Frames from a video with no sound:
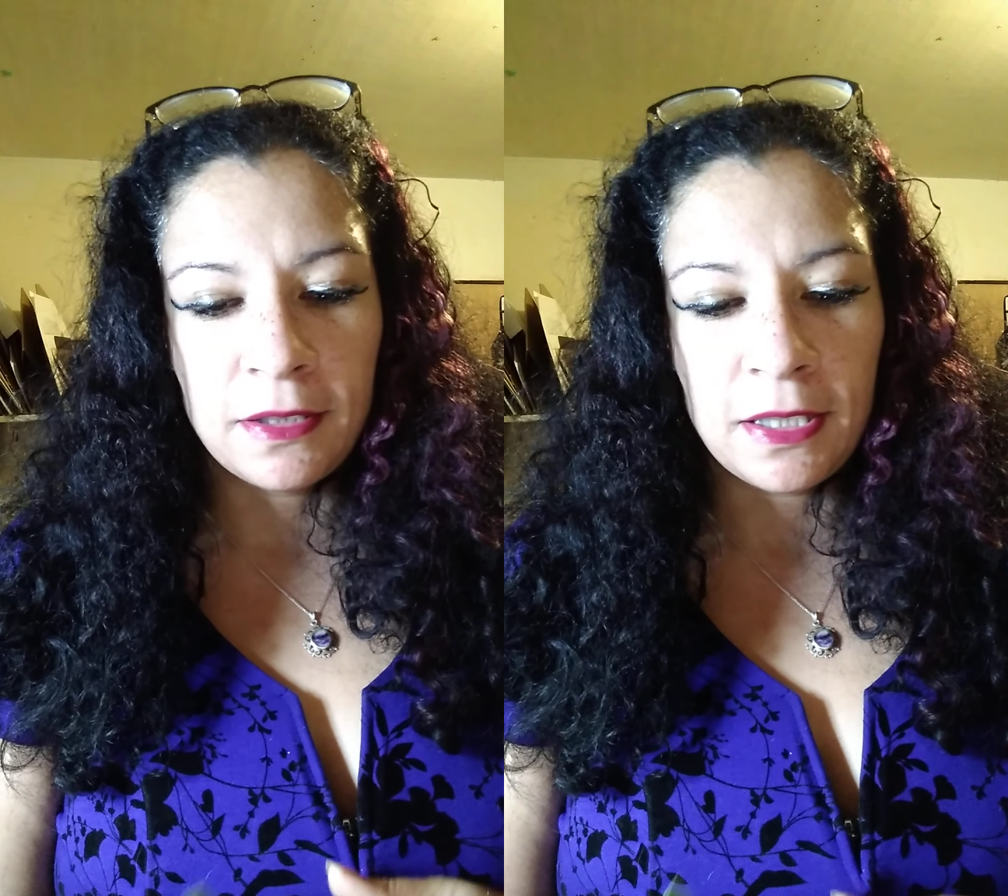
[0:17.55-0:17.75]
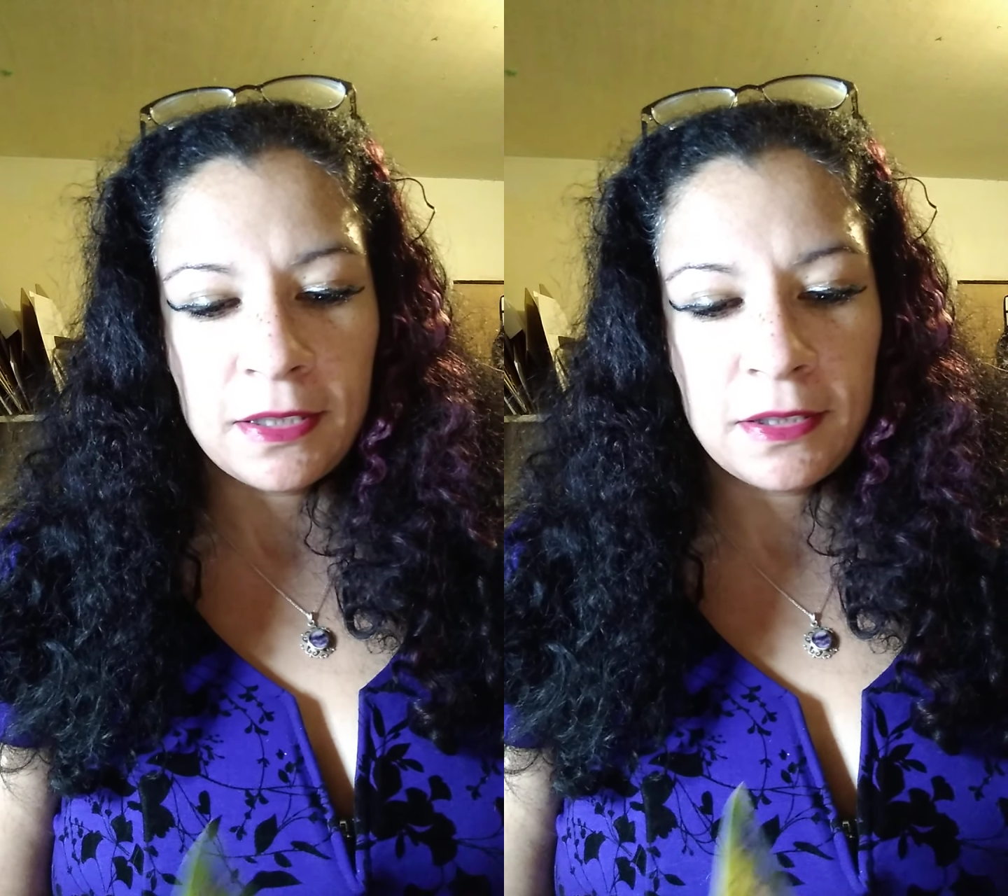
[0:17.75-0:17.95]

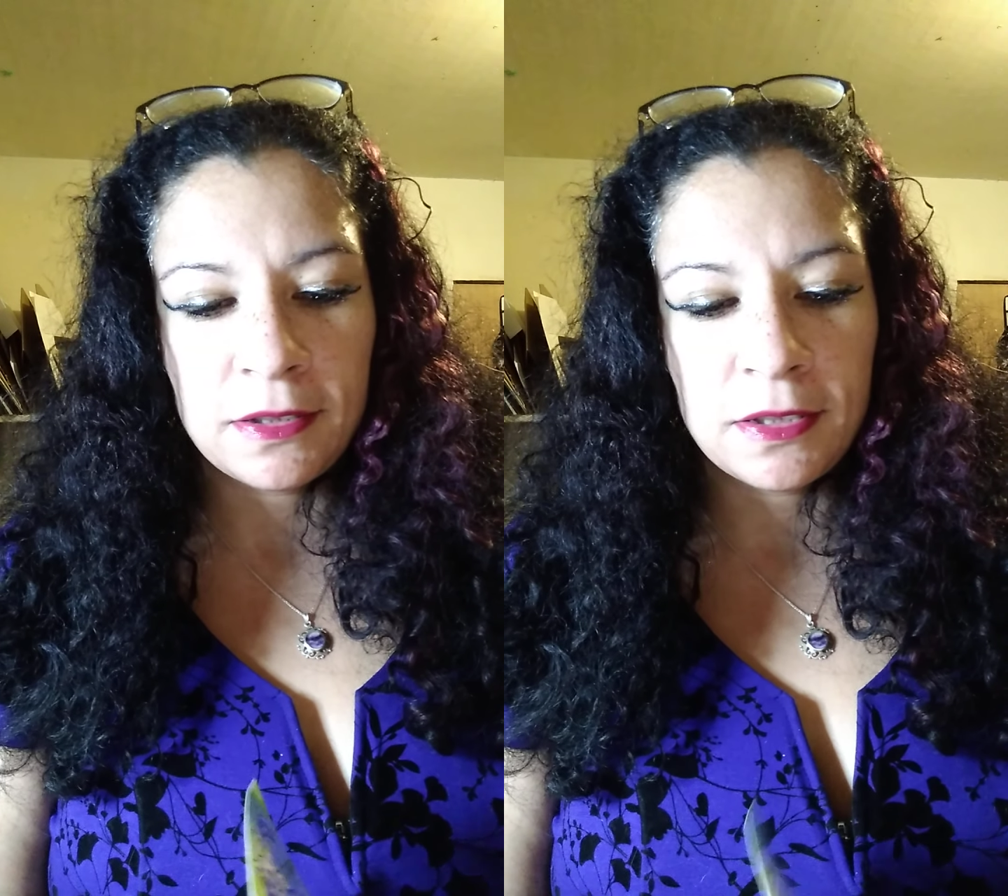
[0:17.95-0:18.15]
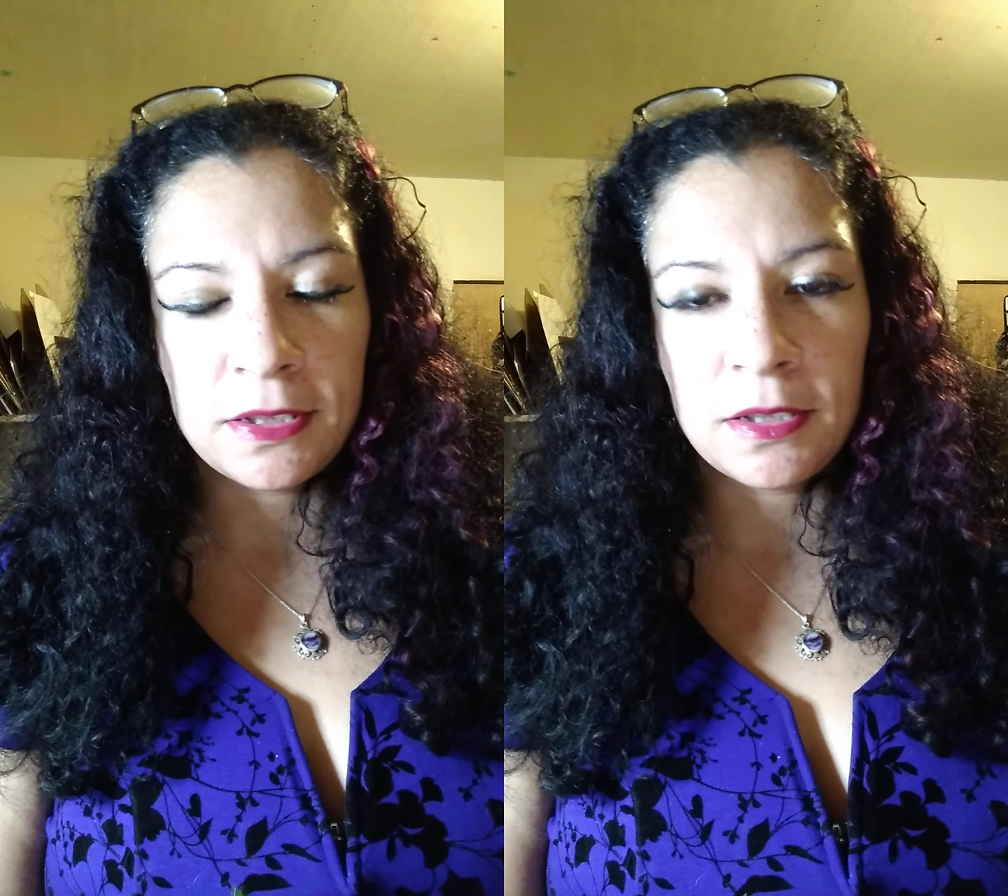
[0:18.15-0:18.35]
that
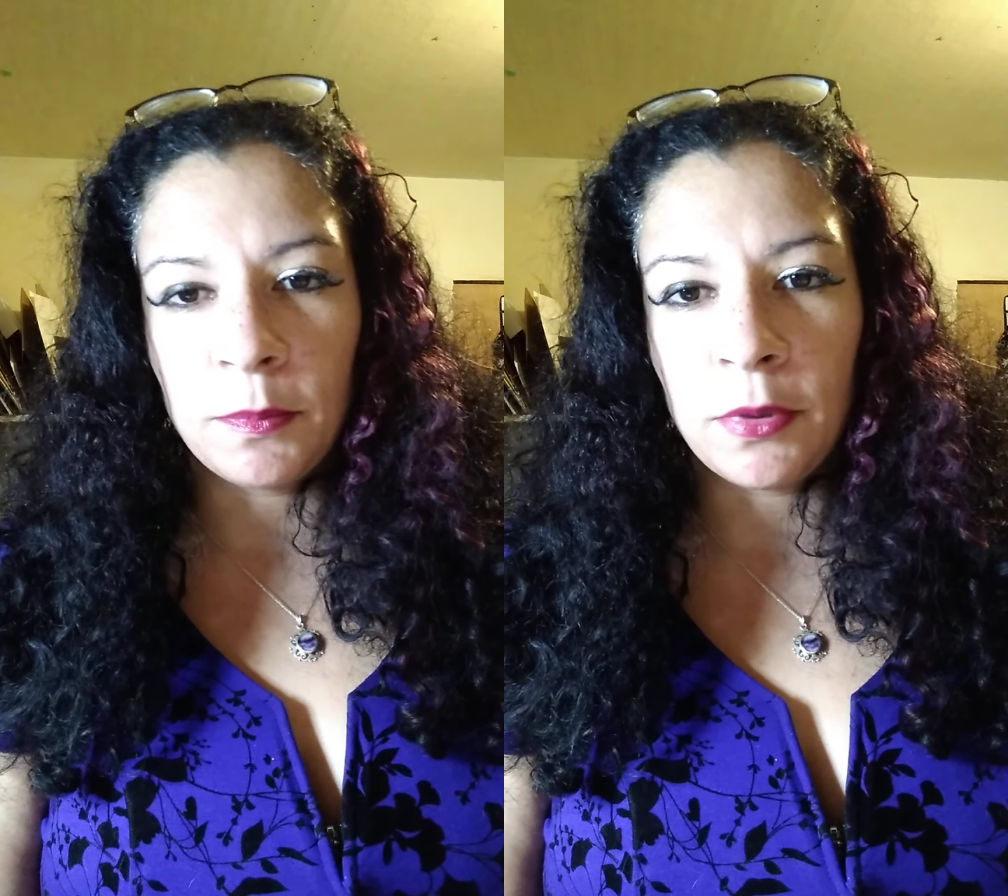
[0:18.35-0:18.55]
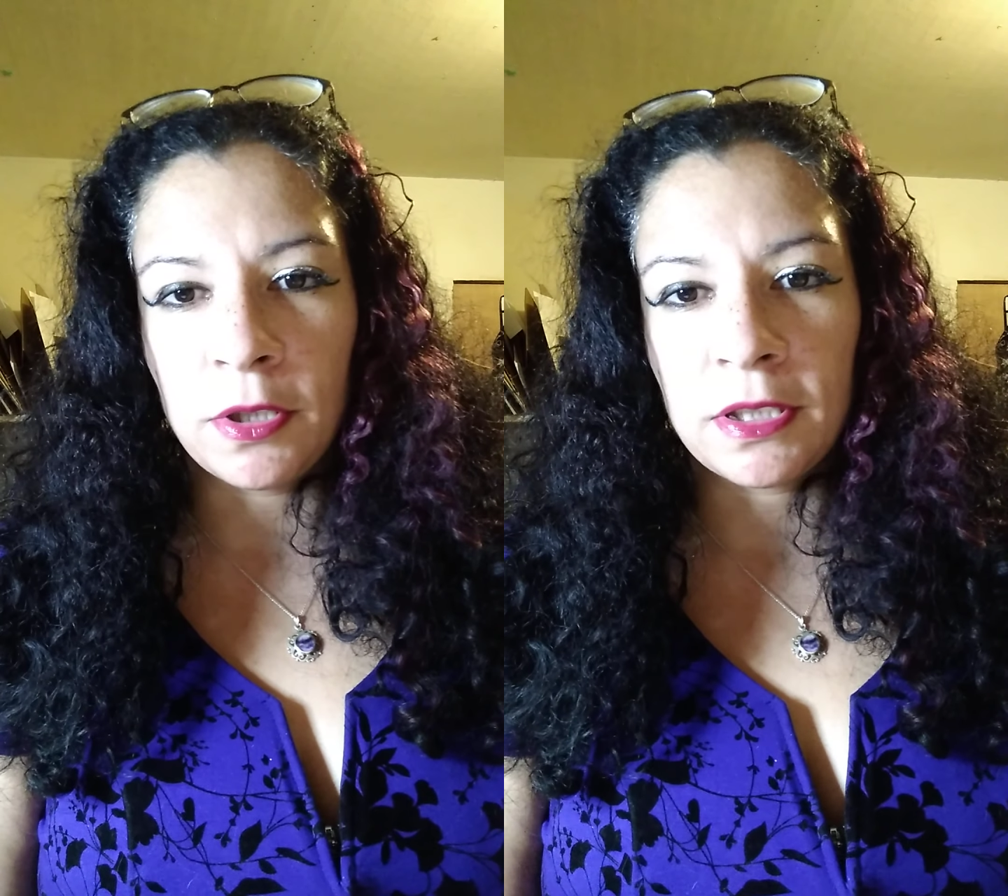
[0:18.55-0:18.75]
this is the
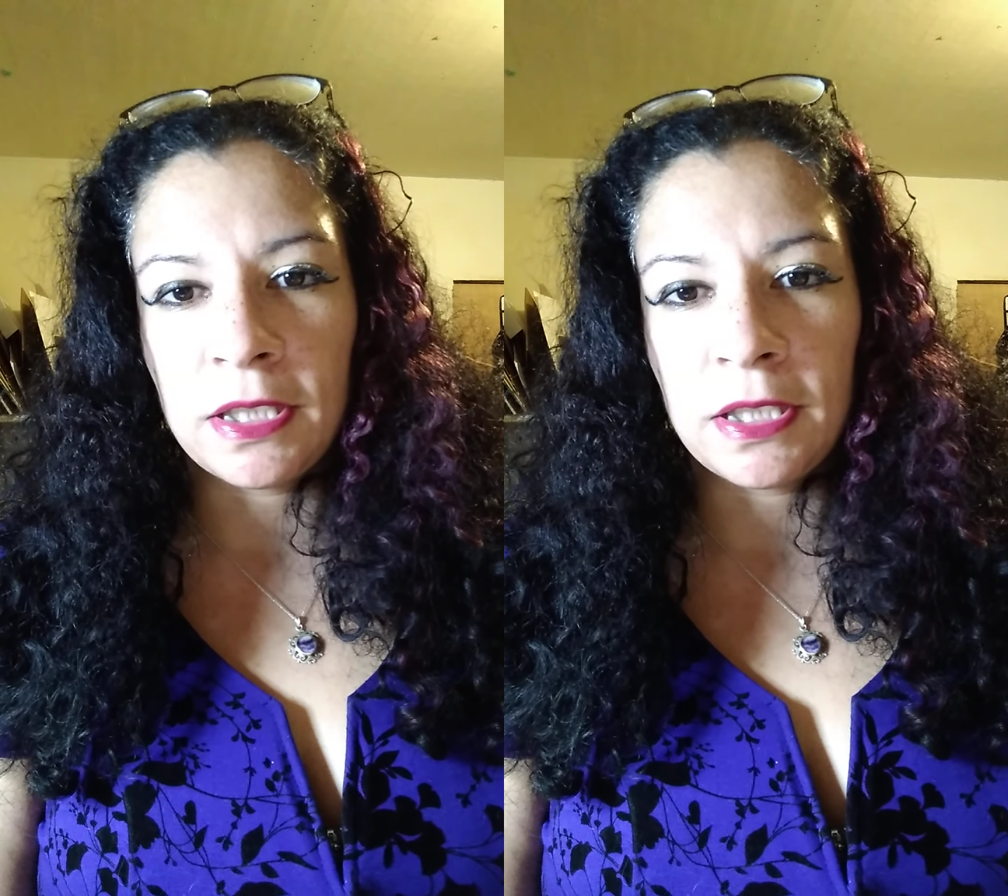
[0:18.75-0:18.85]
book